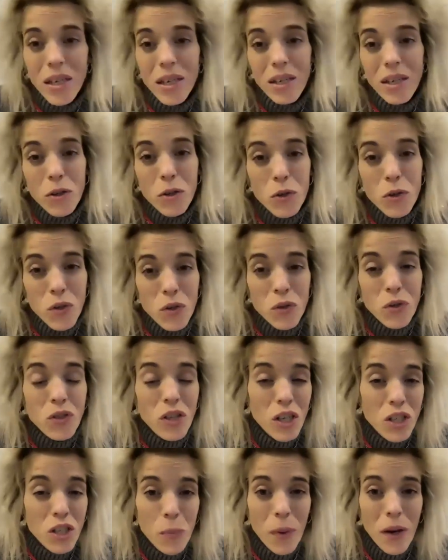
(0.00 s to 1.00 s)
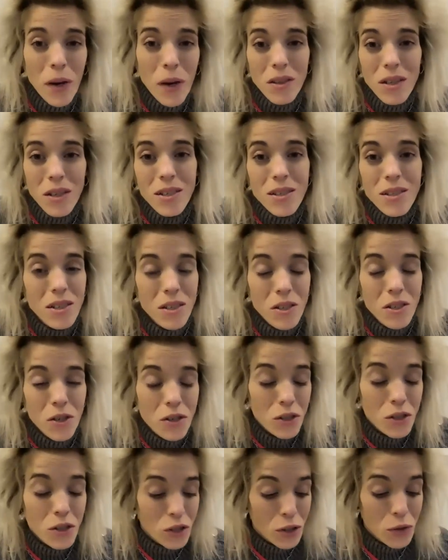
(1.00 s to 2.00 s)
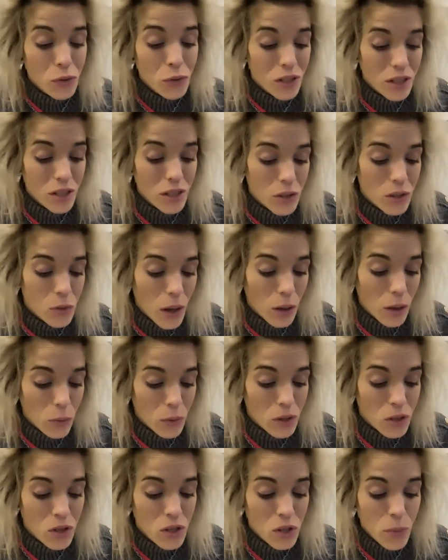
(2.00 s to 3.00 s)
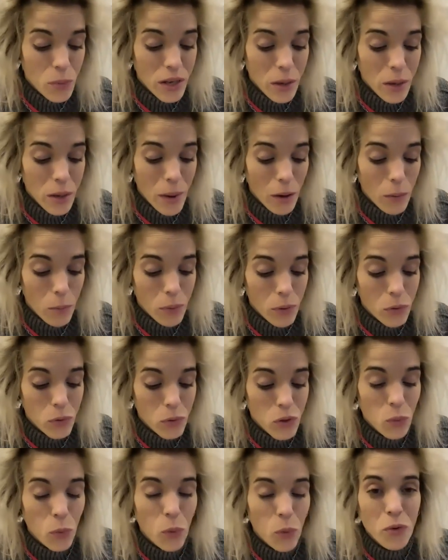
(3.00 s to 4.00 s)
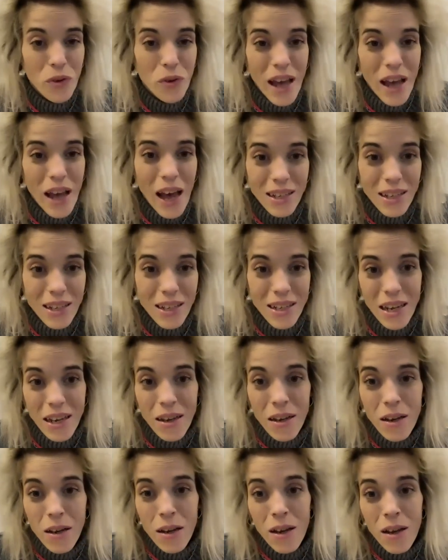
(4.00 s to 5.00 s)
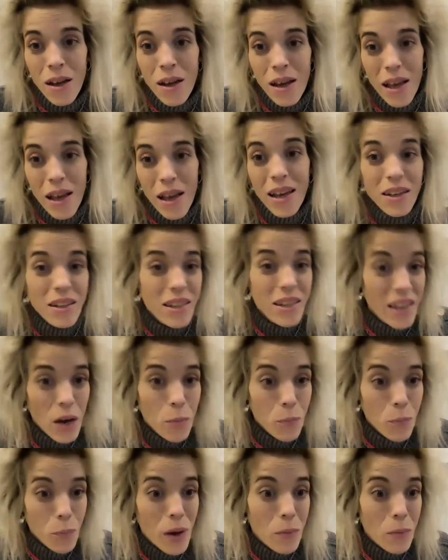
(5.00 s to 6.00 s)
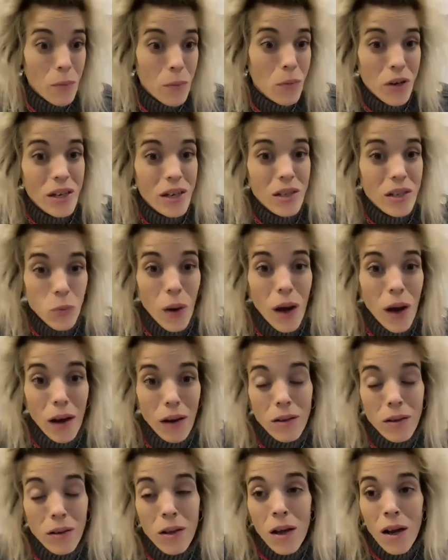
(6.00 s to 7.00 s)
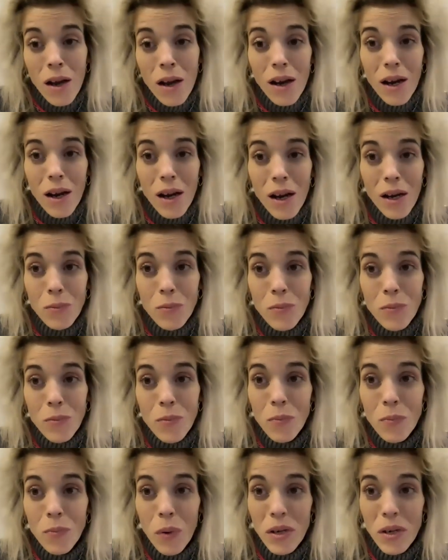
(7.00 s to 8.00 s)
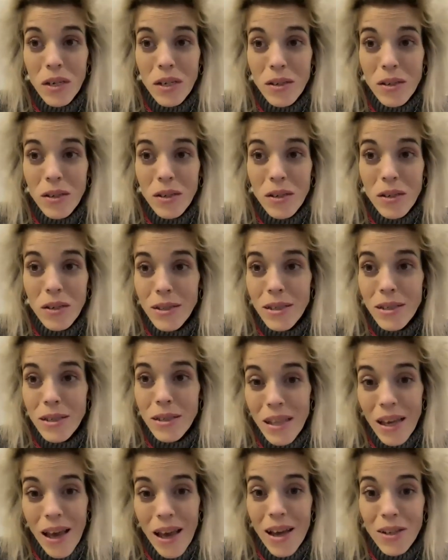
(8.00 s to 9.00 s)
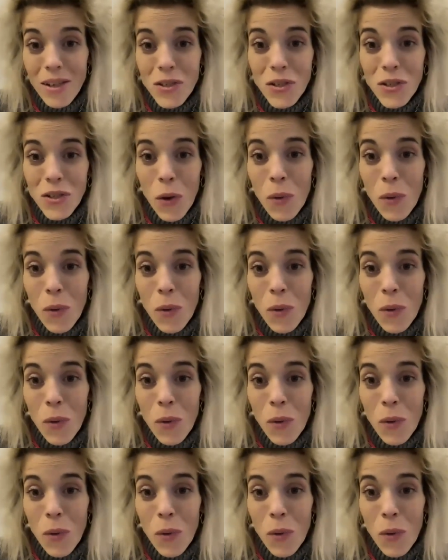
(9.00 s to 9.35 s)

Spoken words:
And you touch upon this in your conclusion as well, when you speak about post-war reality and camp memory as well. But we're nearing the end.